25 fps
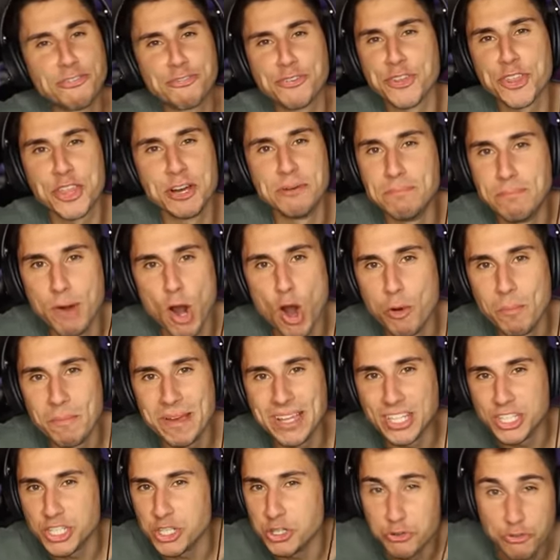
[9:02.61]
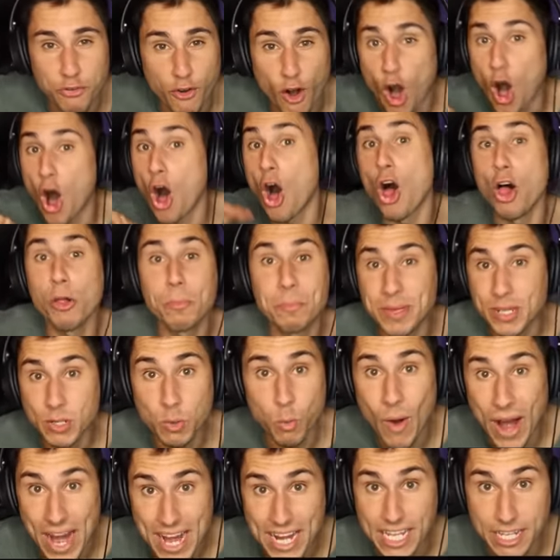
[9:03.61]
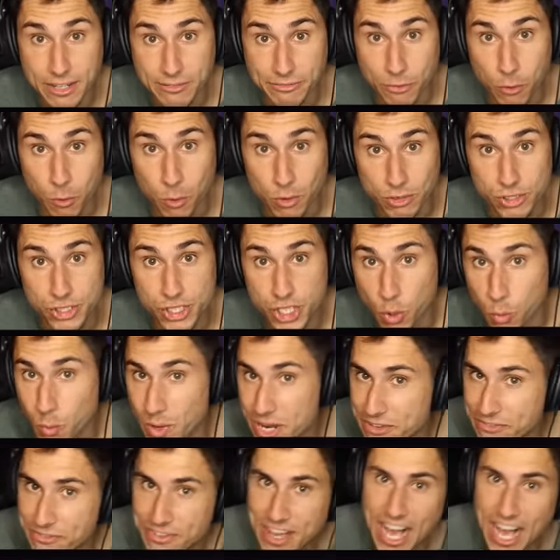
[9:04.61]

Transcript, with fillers: for the moment you've all been waiting for. So we've